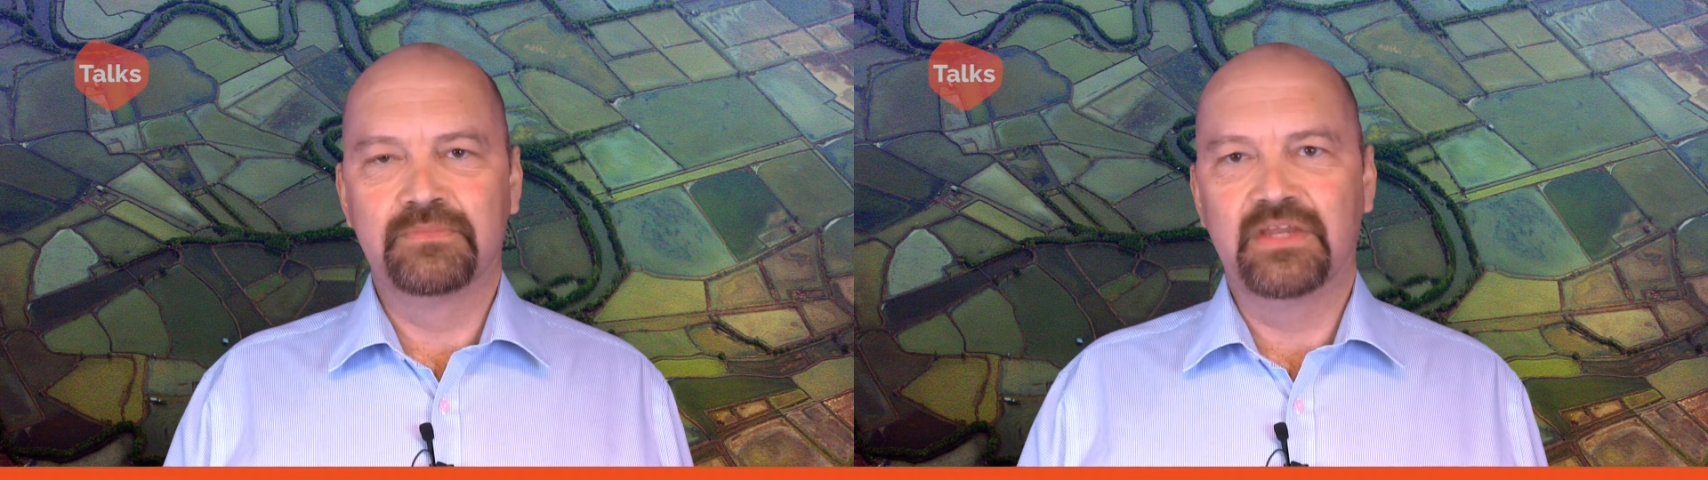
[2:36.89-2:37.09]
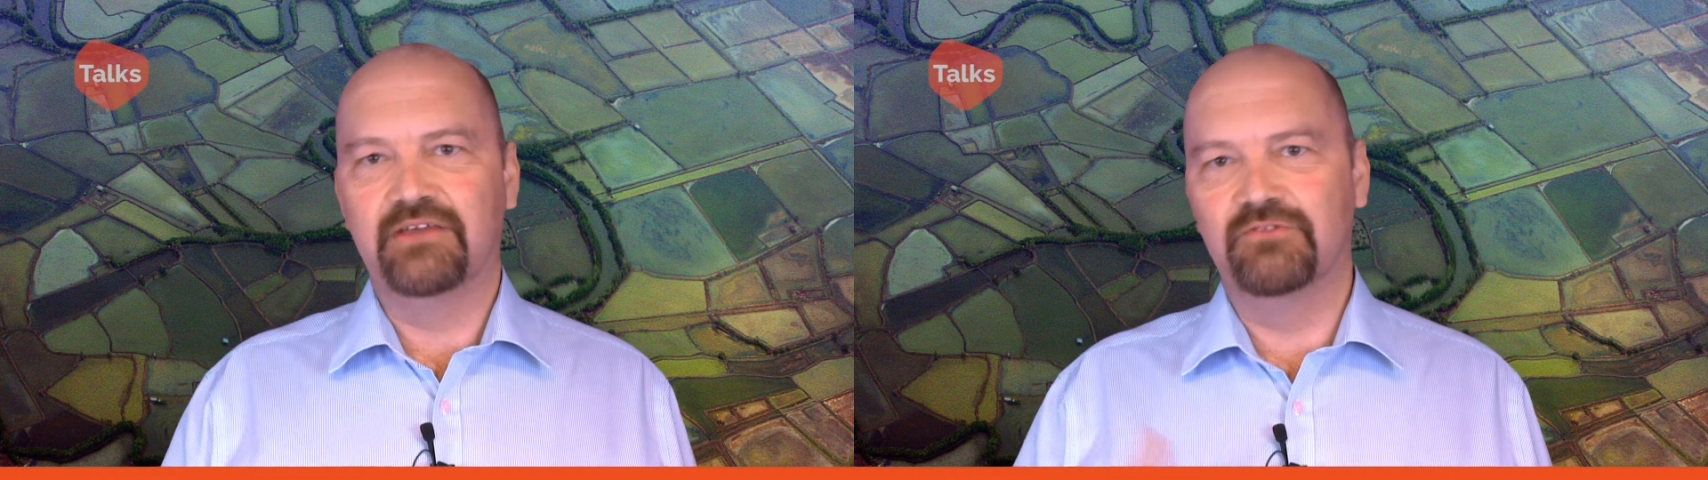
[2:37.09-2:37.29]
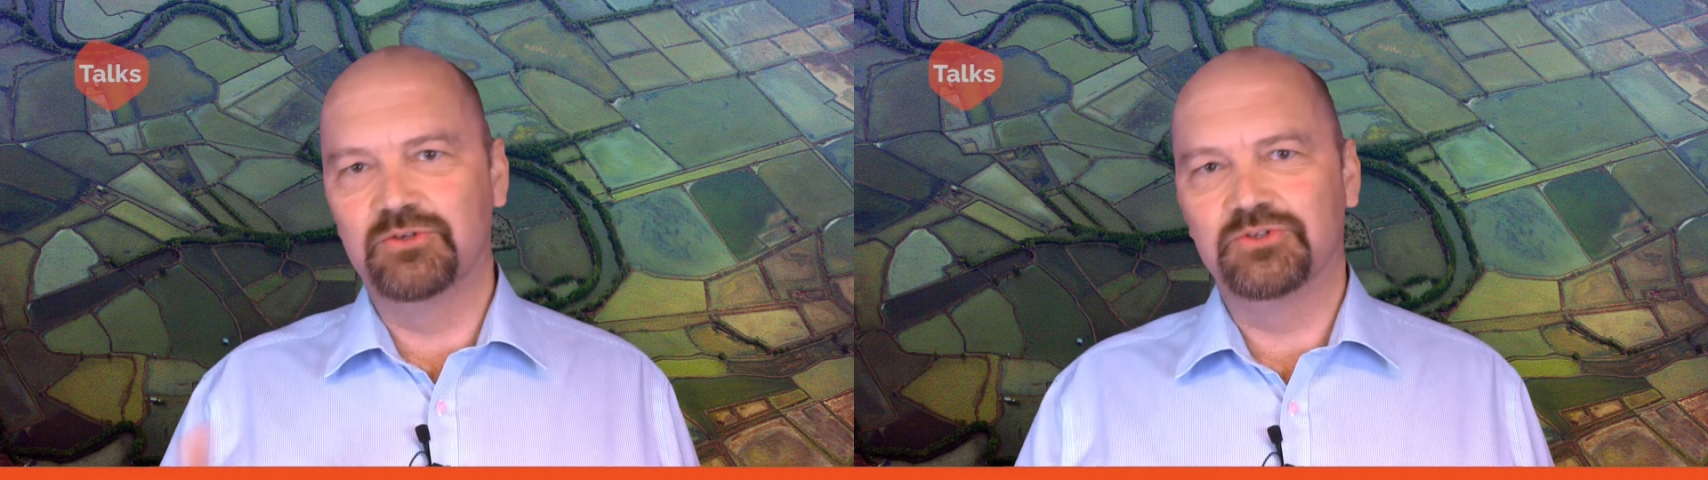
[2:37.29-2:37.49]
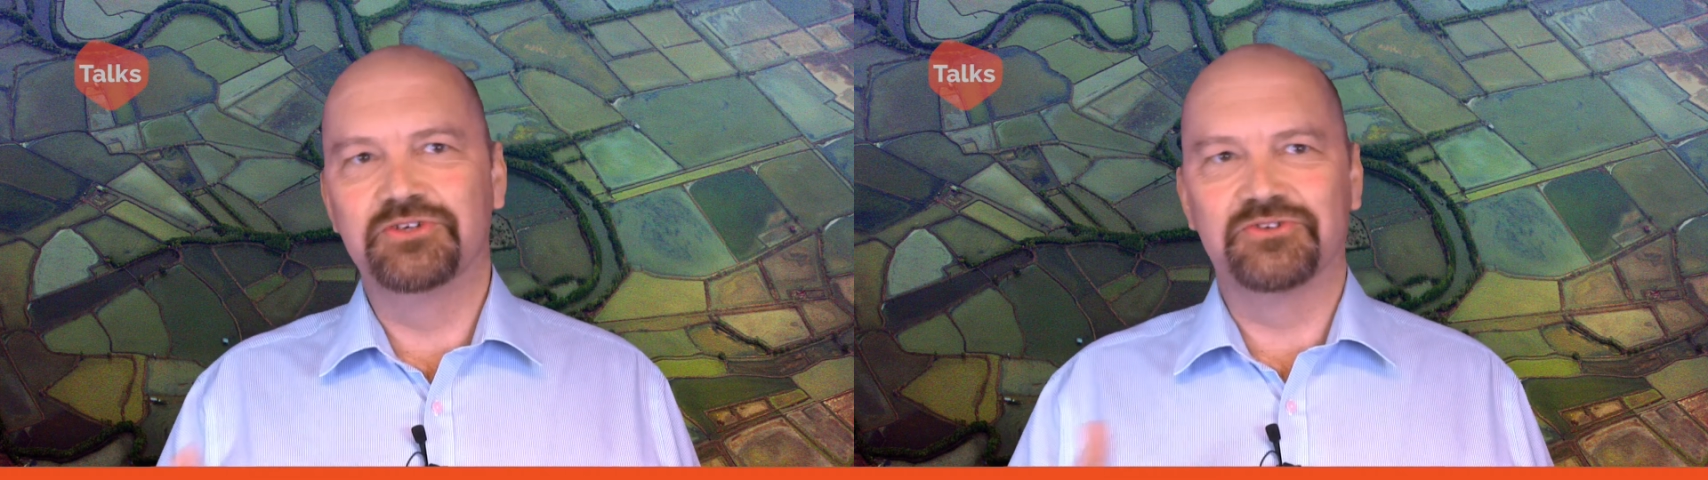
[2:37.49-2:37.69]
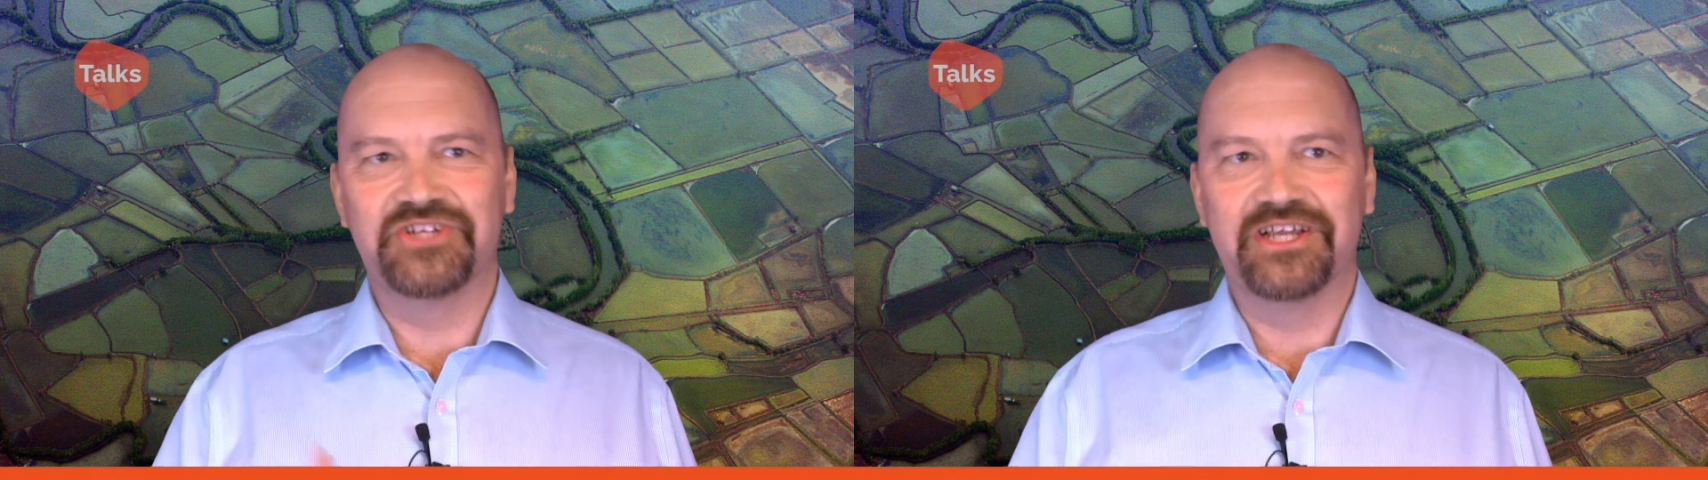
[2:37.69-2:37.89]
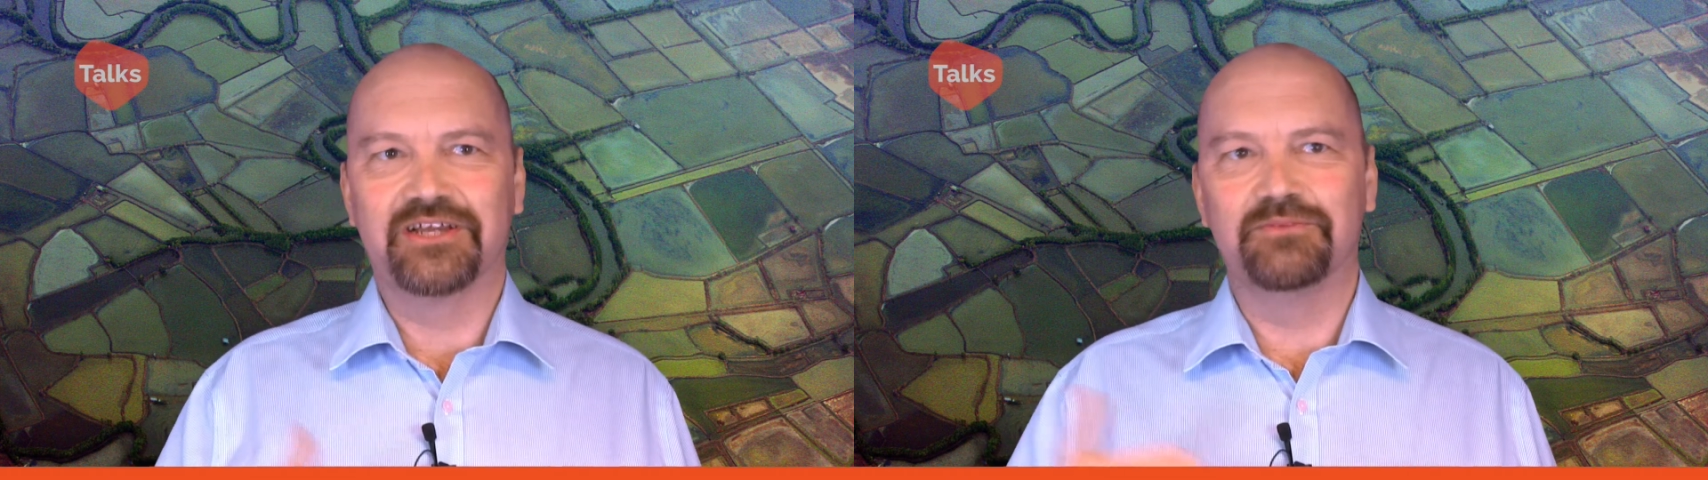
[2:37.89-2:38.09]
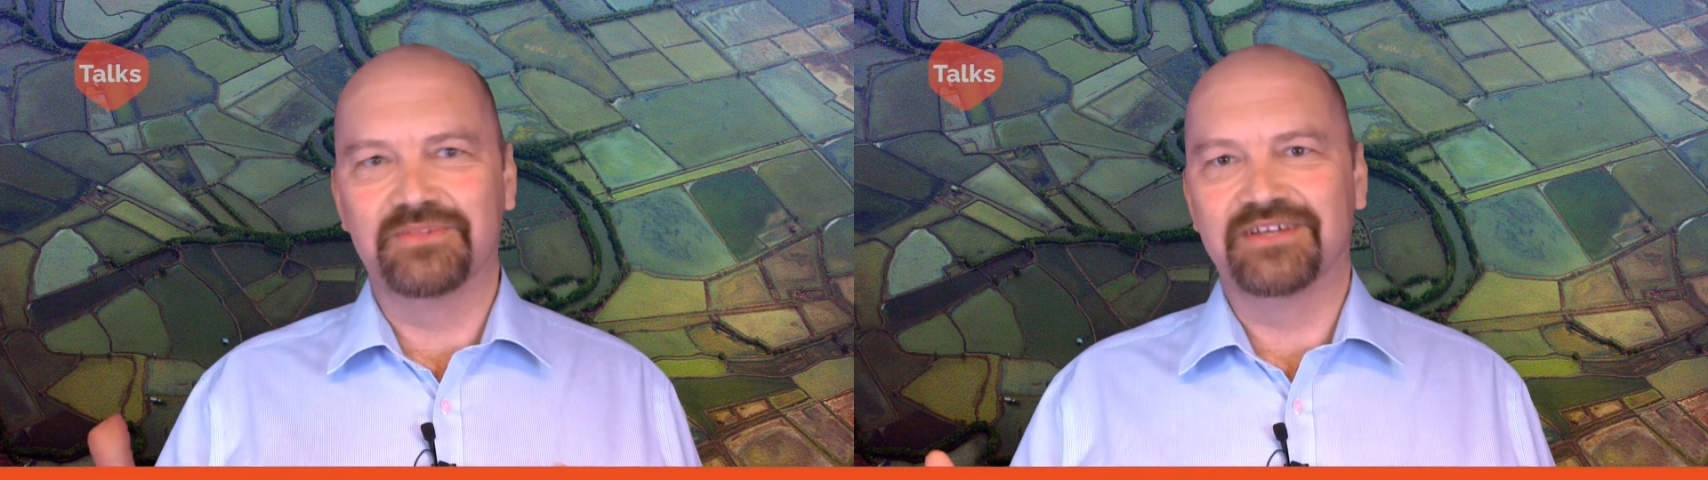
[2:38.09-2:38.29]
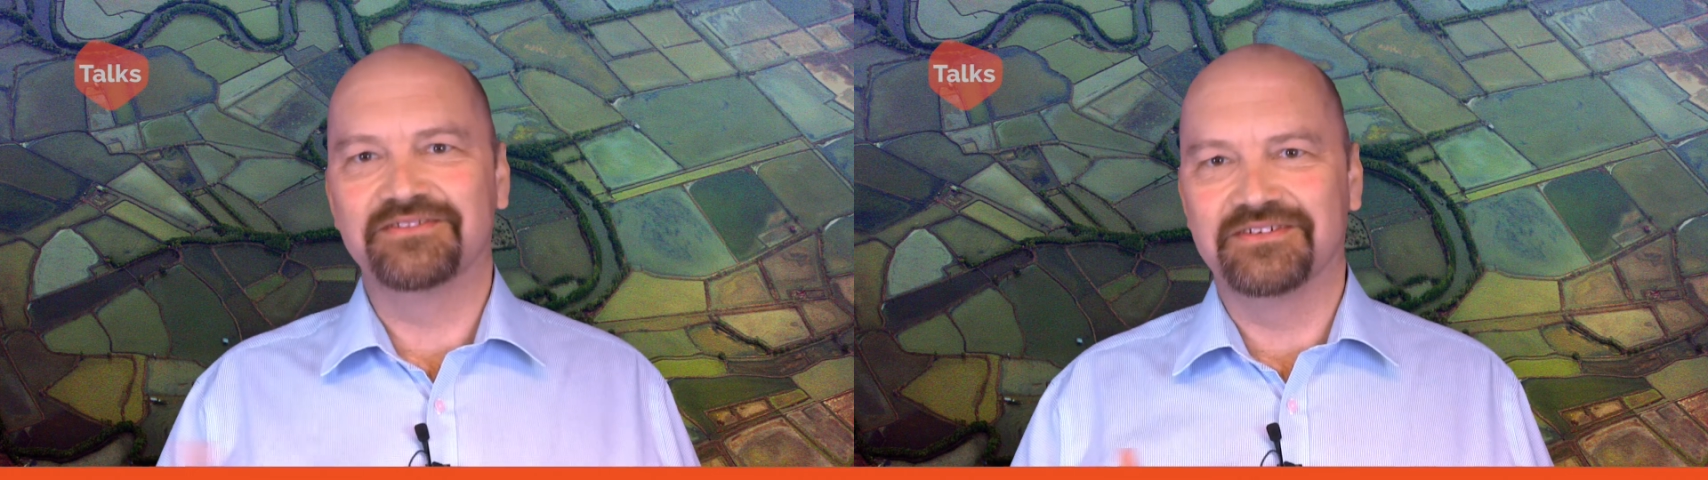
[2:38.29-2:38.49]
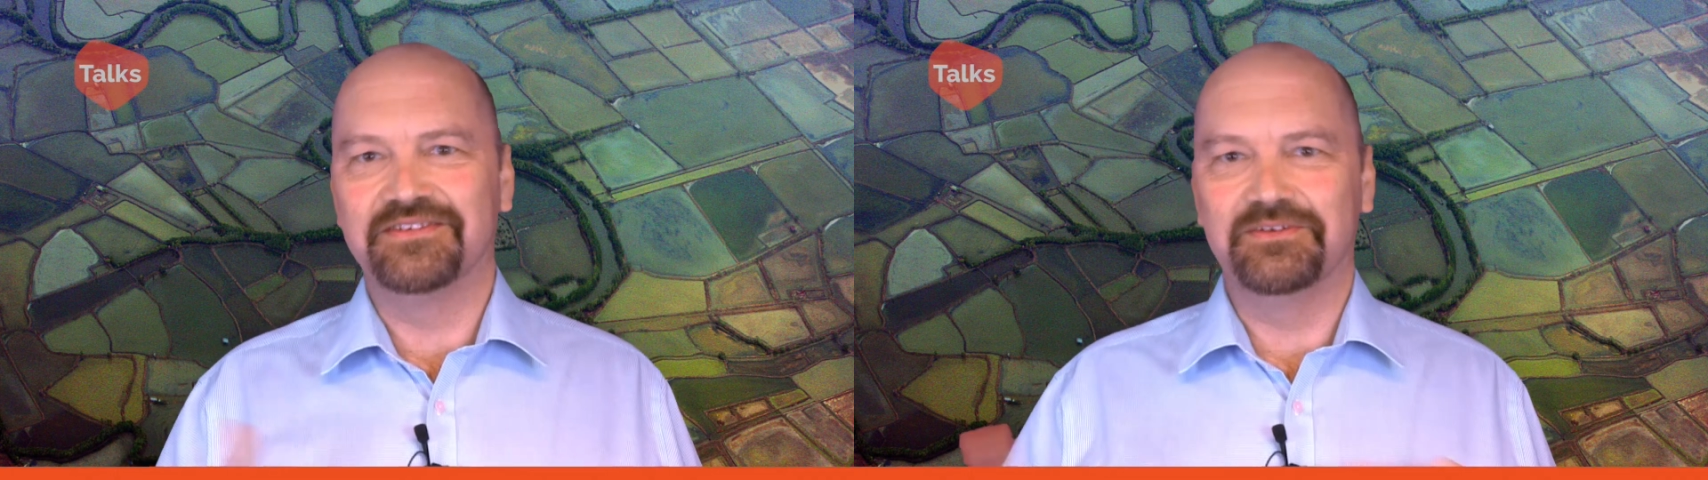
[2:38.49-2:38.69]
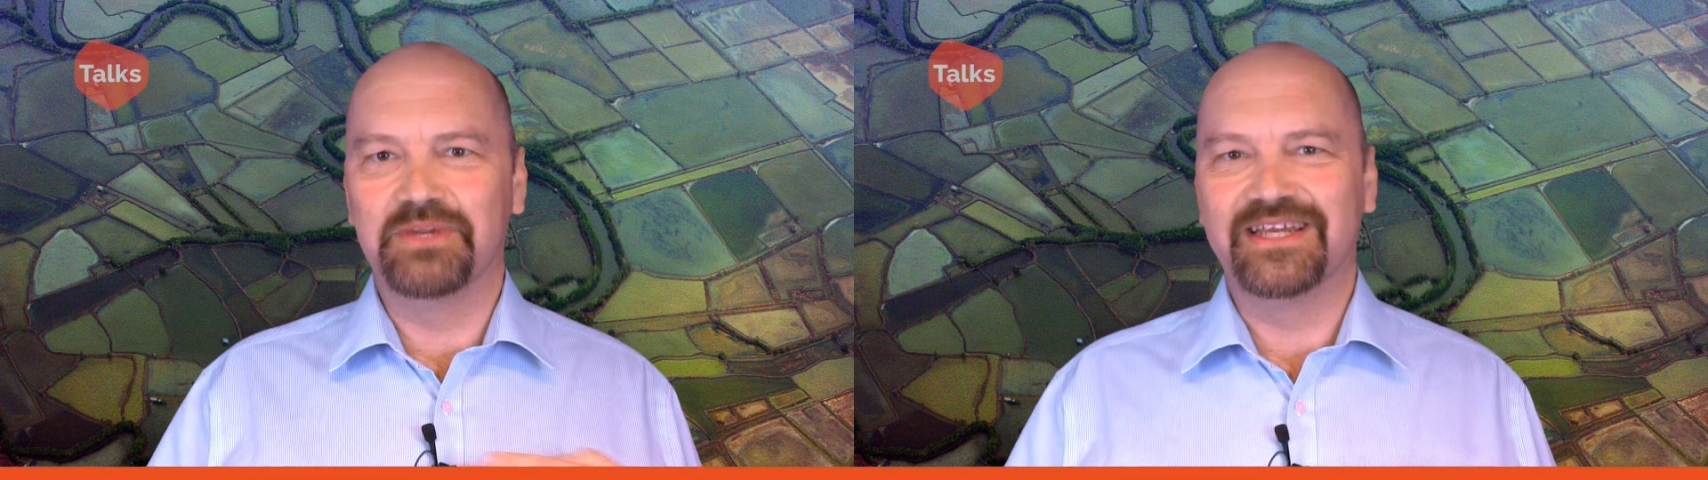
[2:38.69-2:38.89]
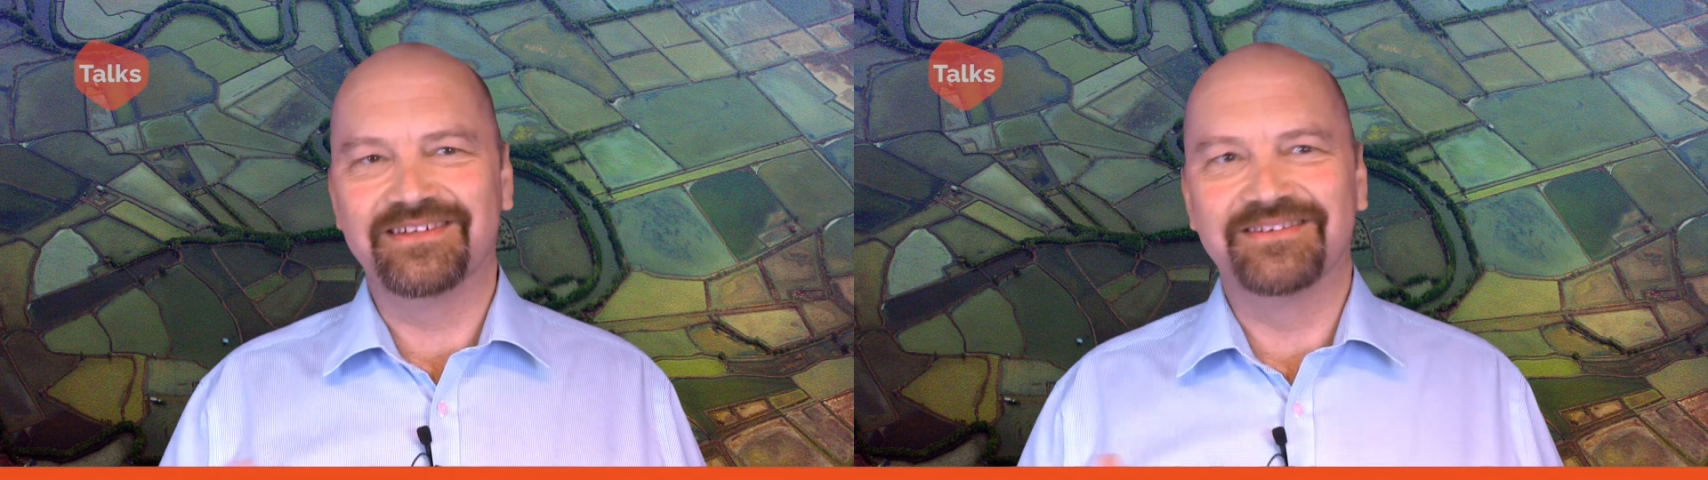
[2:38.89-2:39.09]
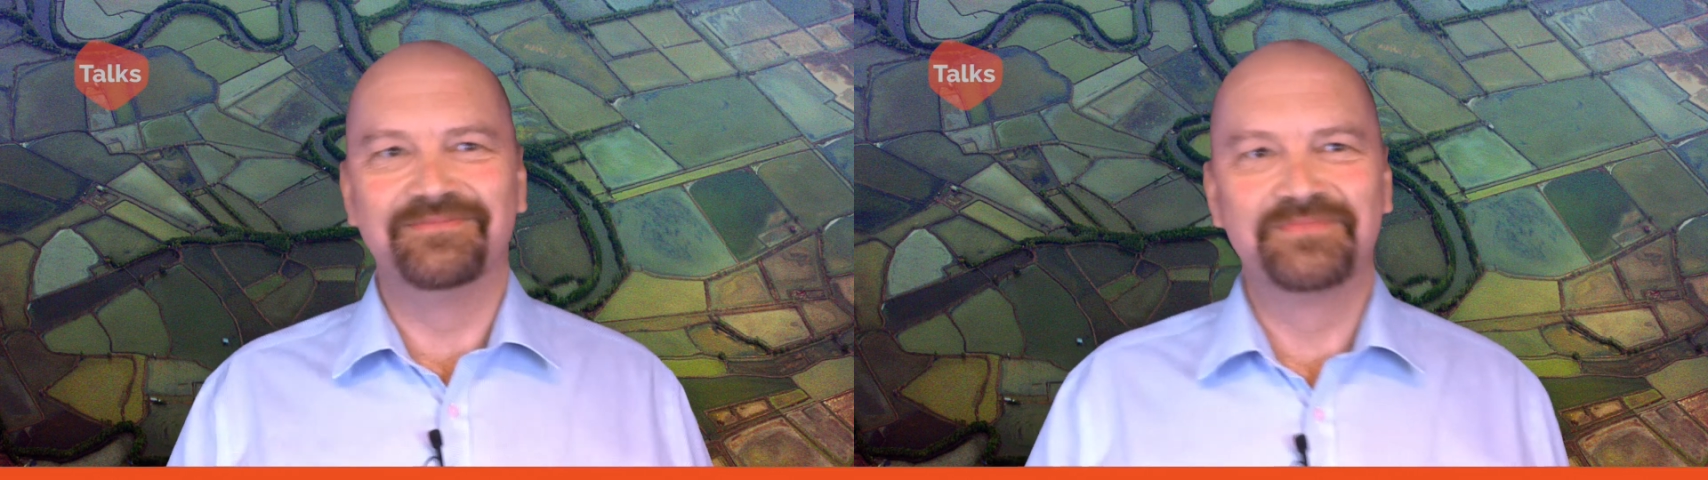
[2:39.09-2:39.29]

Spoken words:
Evolution or shake-up, that's a debate,